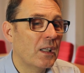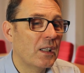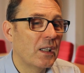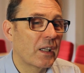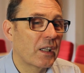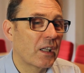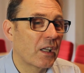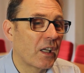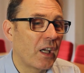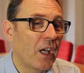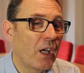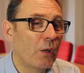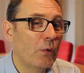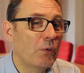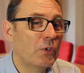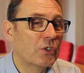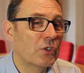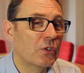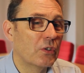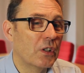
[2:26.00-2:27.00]
Like a cow
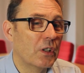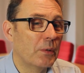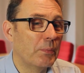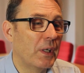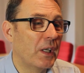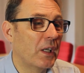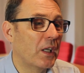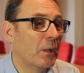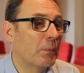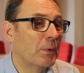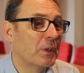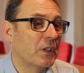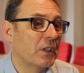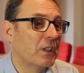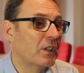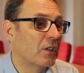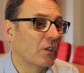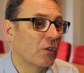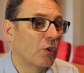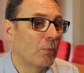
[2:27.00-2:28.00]
suddenly being able to
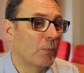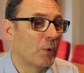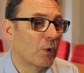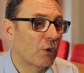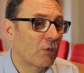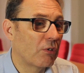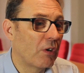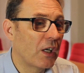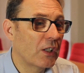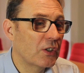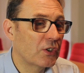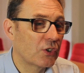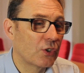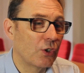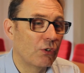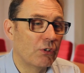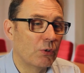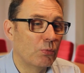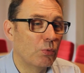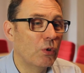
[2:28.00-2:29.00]
eat a lot more grass
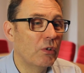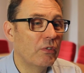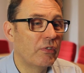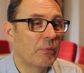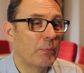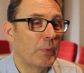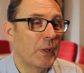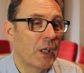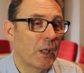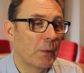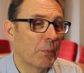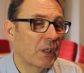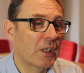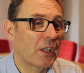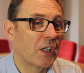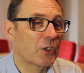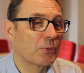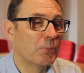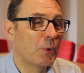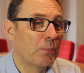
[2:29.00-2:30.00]
or a wolf being able to
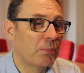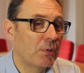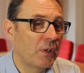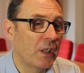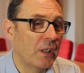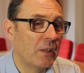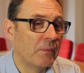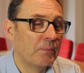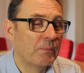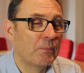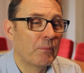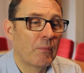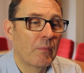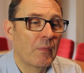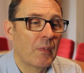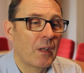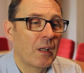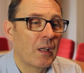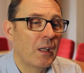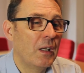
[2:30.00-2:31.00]
catch more prey.
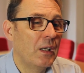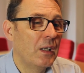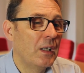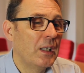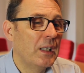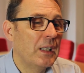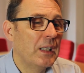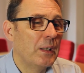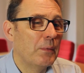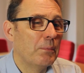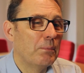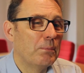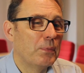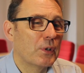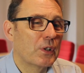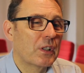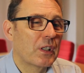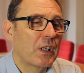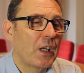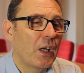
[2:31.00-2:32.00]

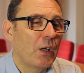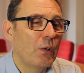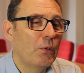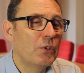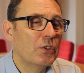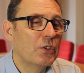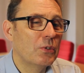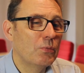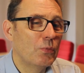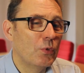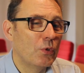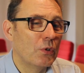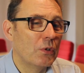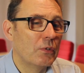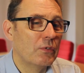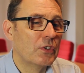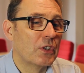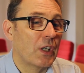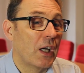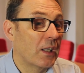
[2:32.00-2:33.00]
But cows and
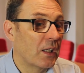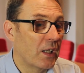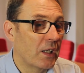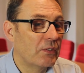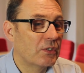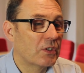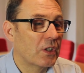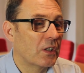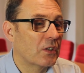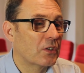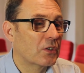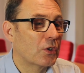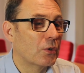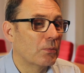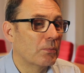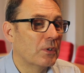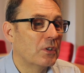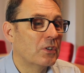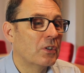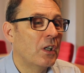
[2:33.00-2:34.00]
wolves and life science
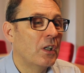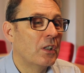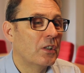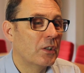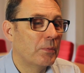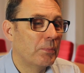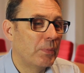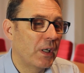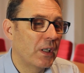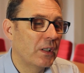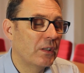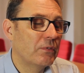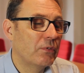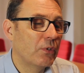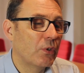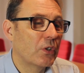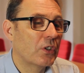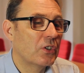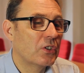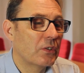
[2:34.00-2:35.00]
companies depend
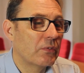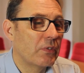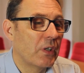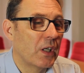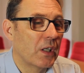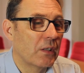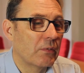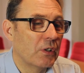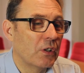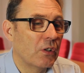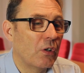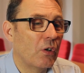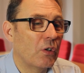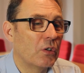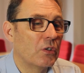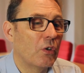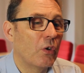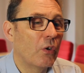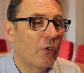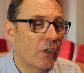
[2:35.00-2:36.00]
for their survival
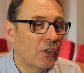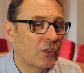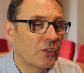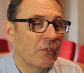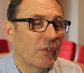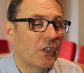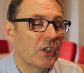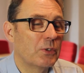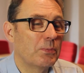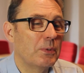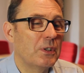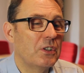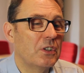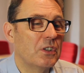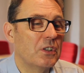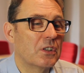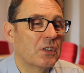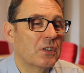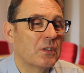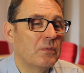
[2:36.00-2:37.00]
on others of their
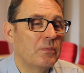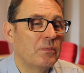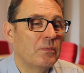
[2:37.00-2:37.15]
species.